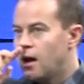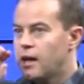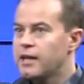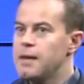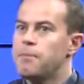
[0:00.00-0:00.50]

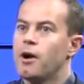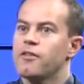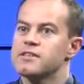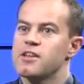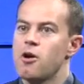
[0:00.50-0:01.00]
And a key part
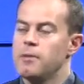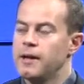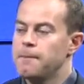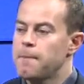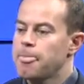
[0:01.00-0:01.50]
of the
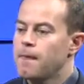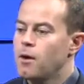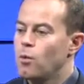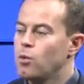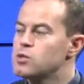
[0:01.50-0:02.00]
ceremony
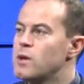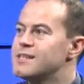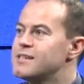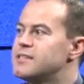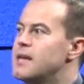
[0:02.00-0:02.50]
was
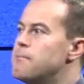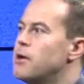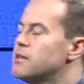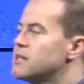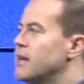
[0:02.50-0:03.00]
when Sir Tim
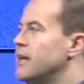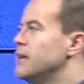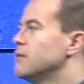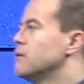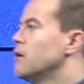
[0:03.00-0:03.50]
Berners-Lee,